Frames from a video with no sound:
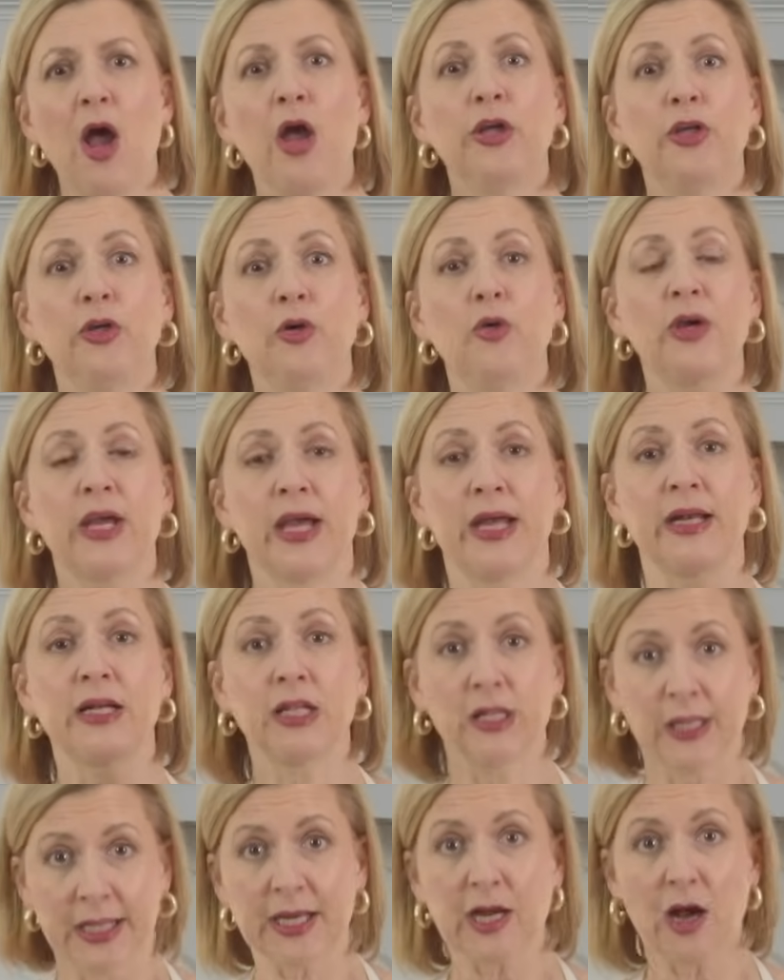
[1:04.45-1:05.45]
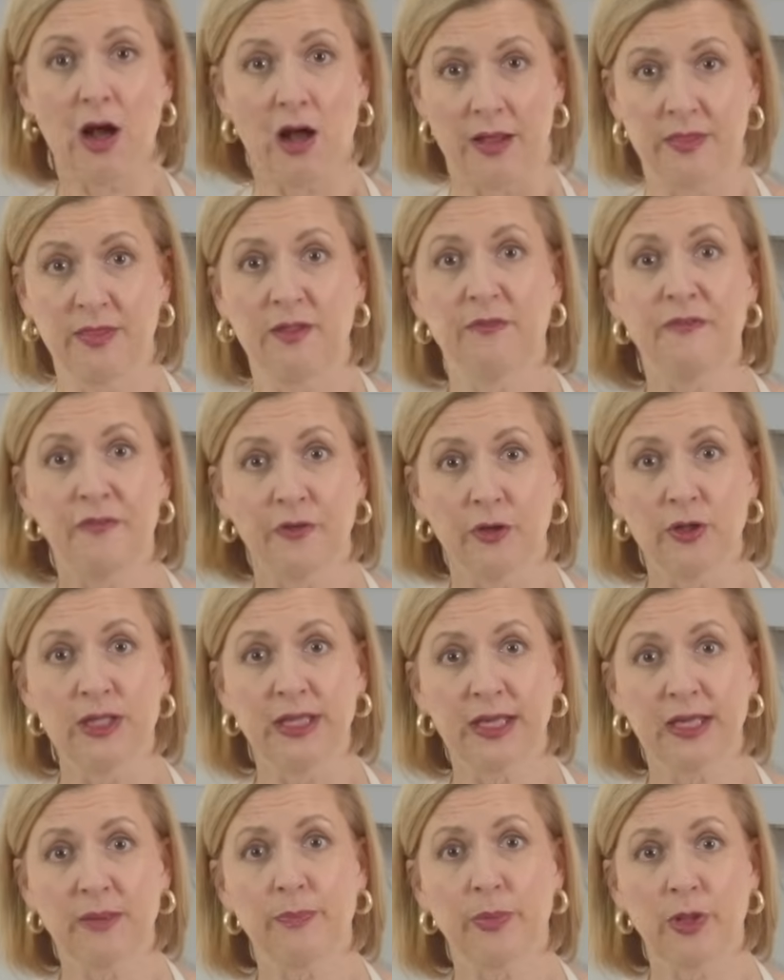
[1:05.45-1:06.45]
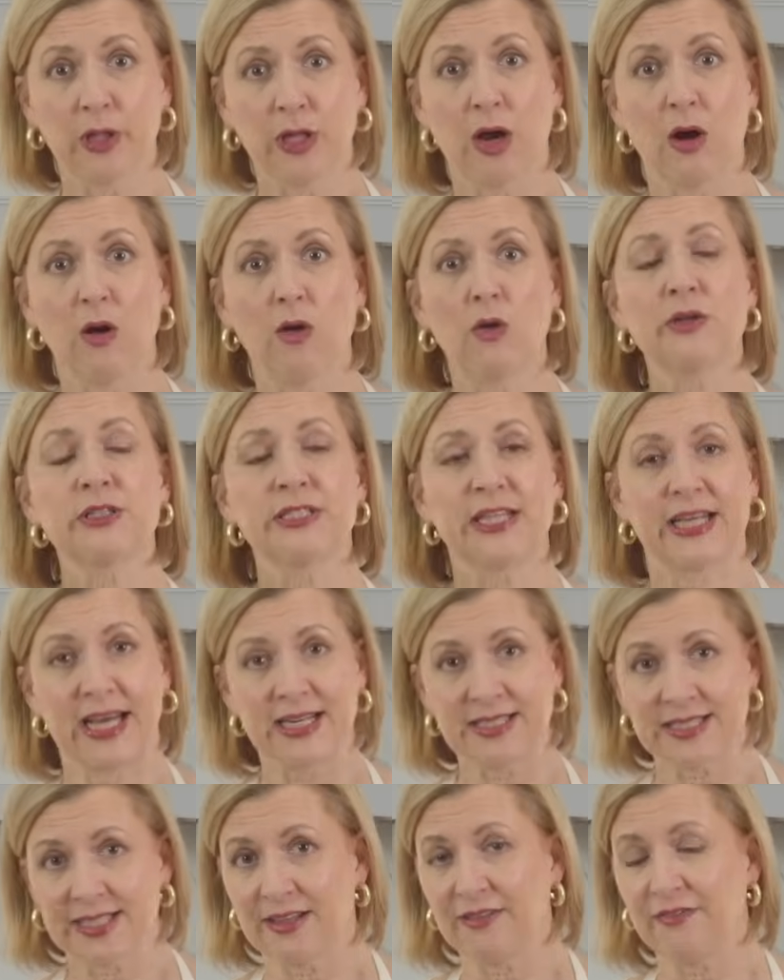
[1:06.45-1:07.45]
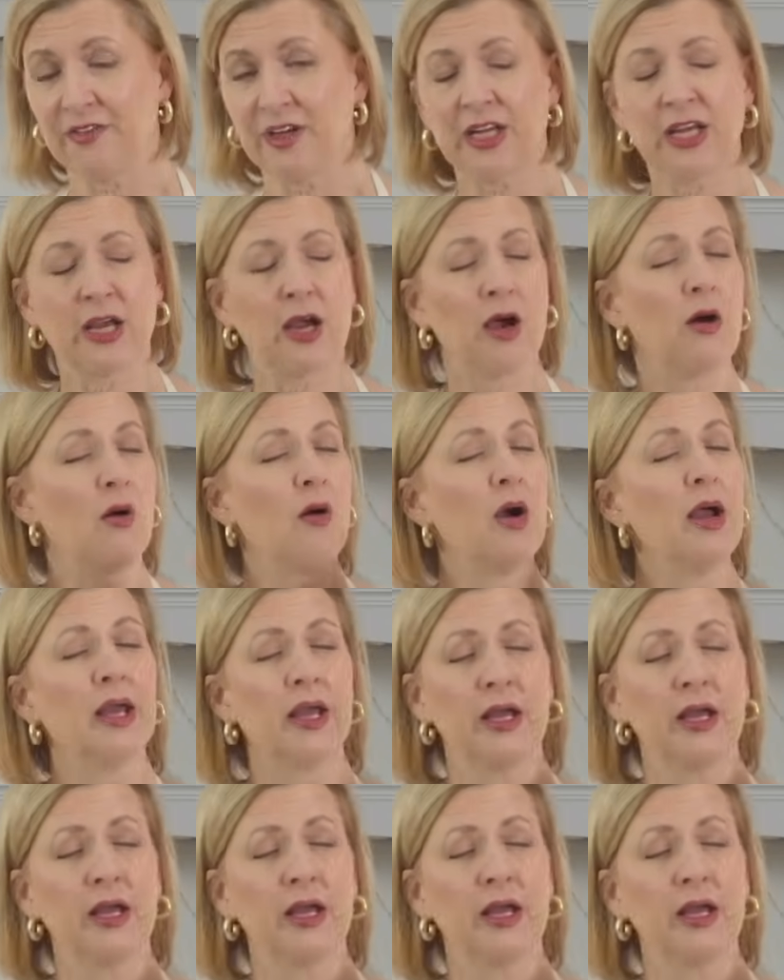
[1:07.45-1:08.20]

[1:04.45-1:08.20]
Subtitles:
you can click on the full link below to get to the video,